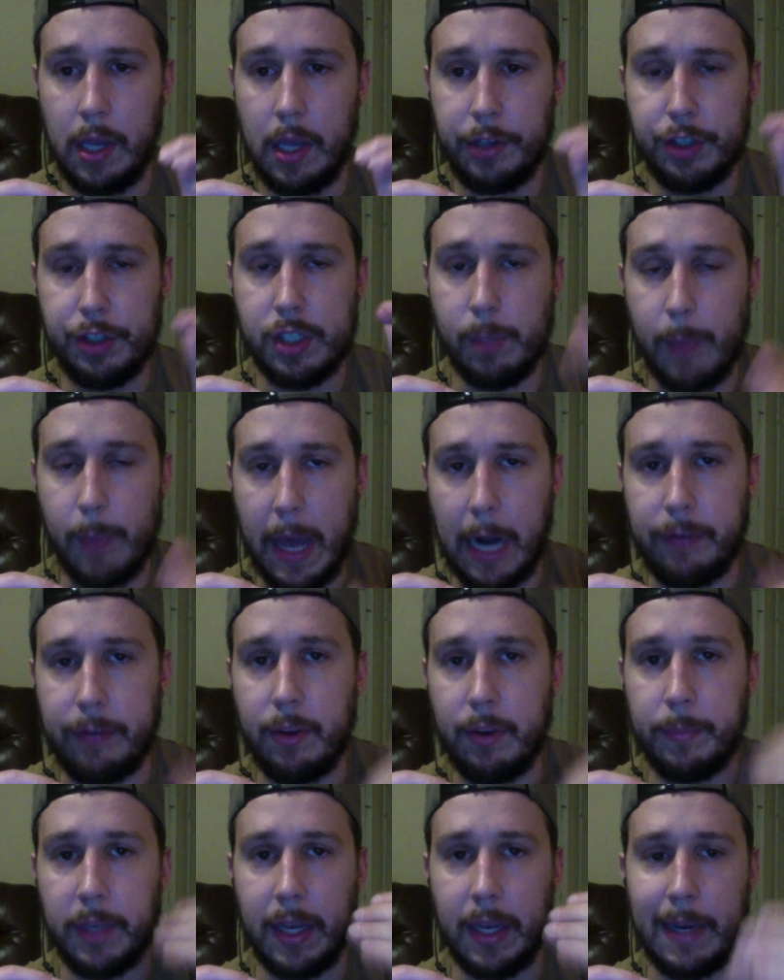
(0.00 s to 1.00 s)
Just a matter of
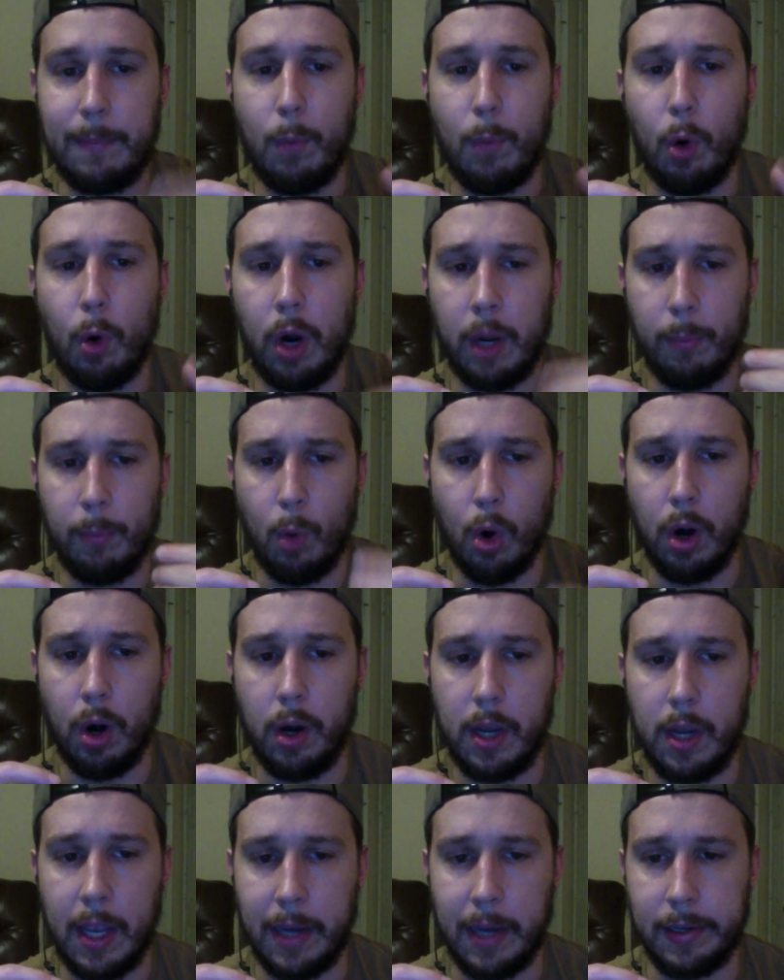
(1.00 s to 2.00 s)
him getting more and more
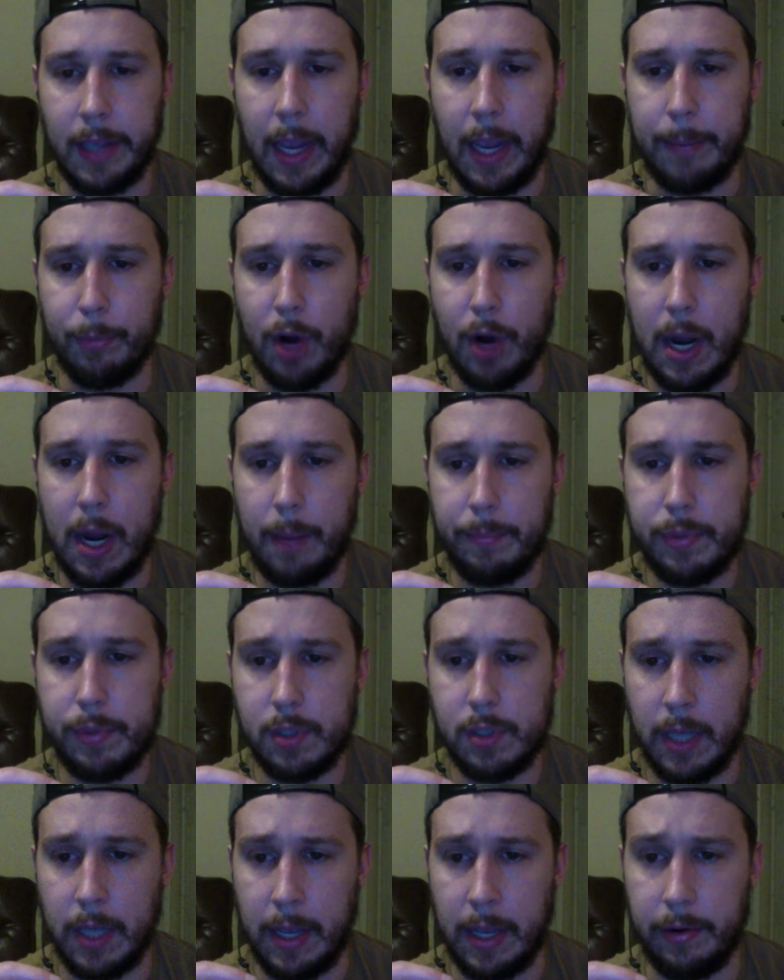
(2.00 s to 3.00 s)
in-game
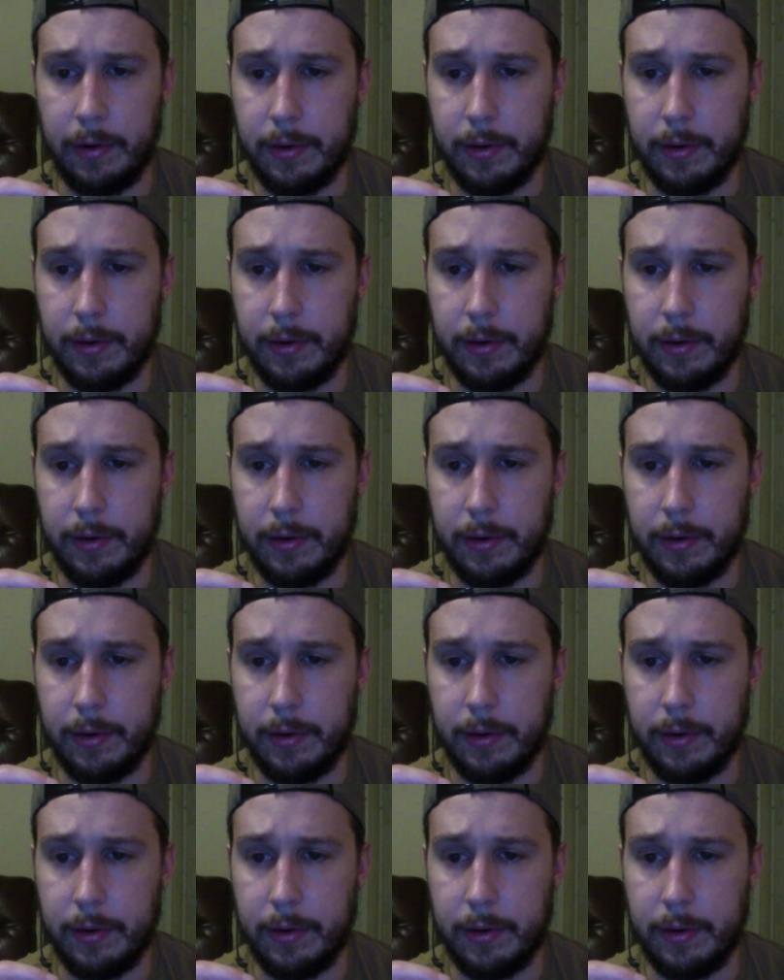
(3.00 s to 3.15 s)
reps, and